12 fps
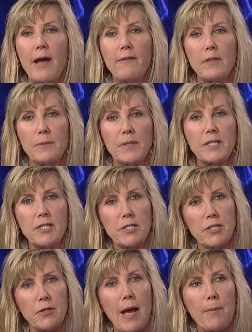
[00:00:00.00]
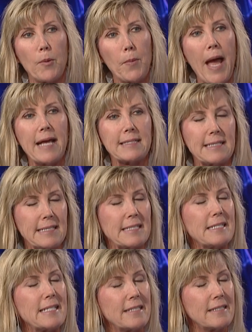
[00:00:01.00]
have the ability to do Apple passes
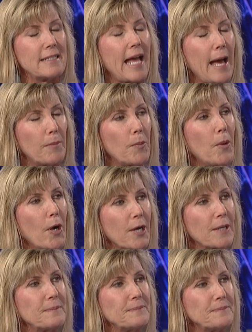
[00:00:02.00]
into Apple Park.